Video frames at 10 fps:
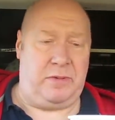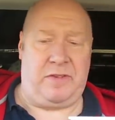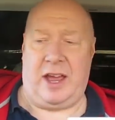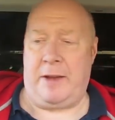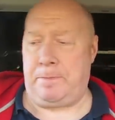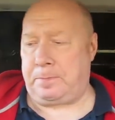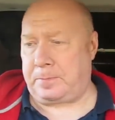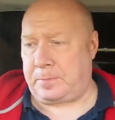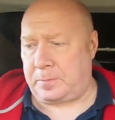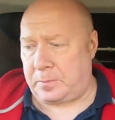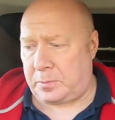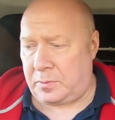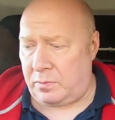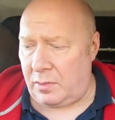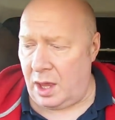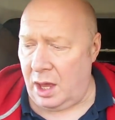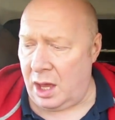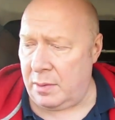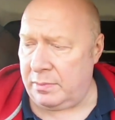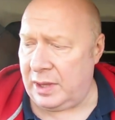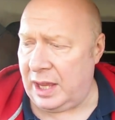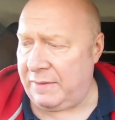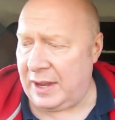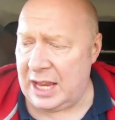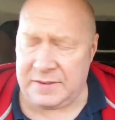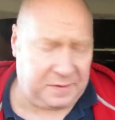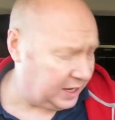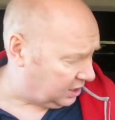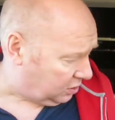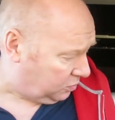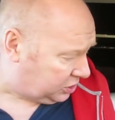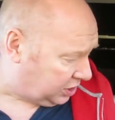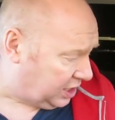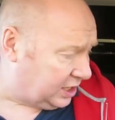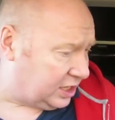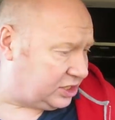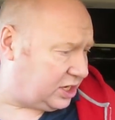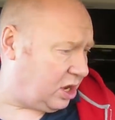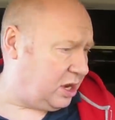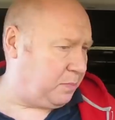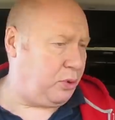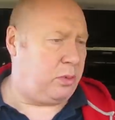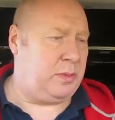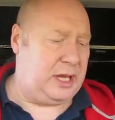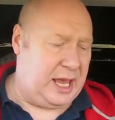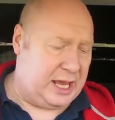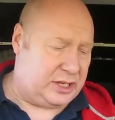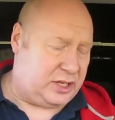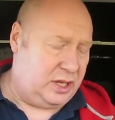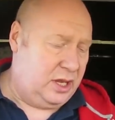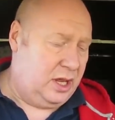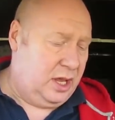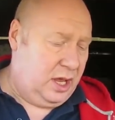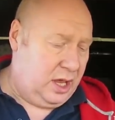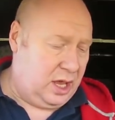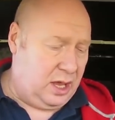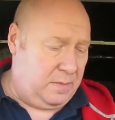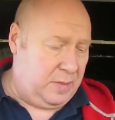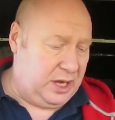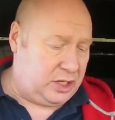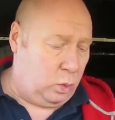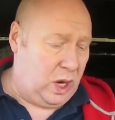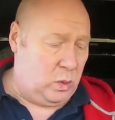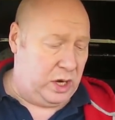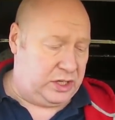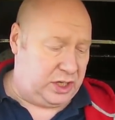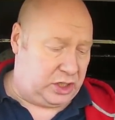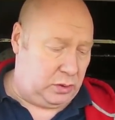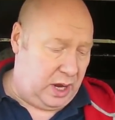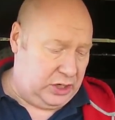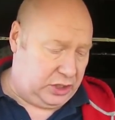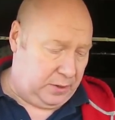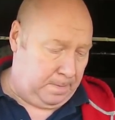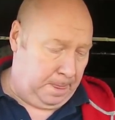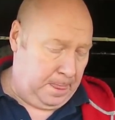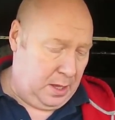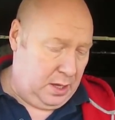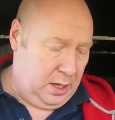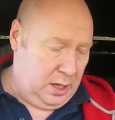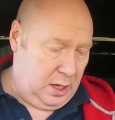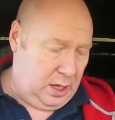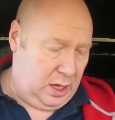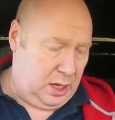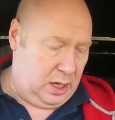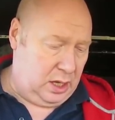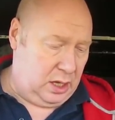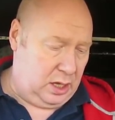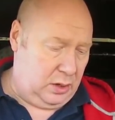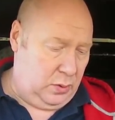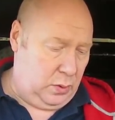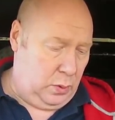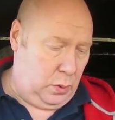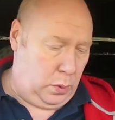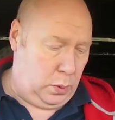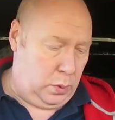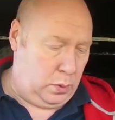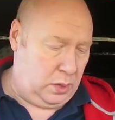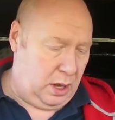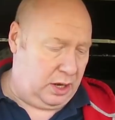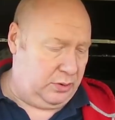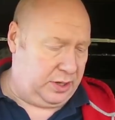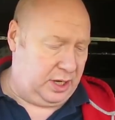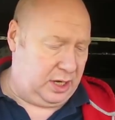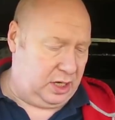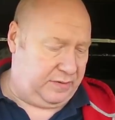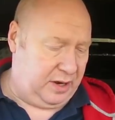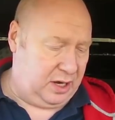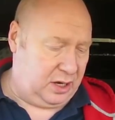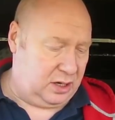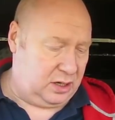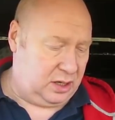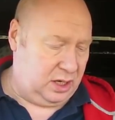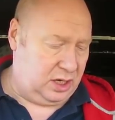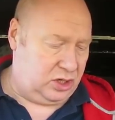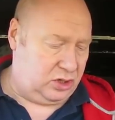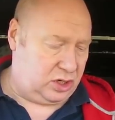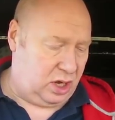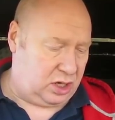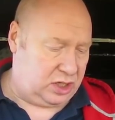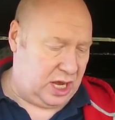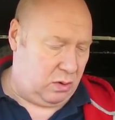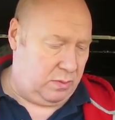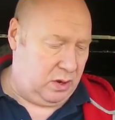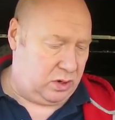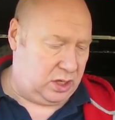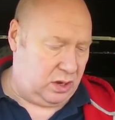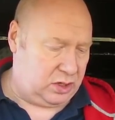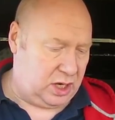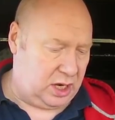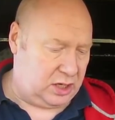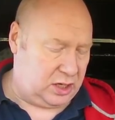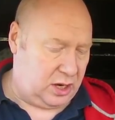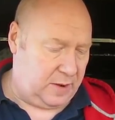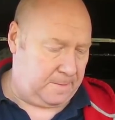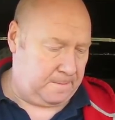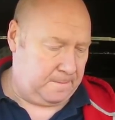to be fair. Um, if it is vegan, which I think it's, uh, it probably is, um, it's a win-win situation uh, no, I don't think it is vegan. I think it's just like sour milk. It don't say it's. Uh,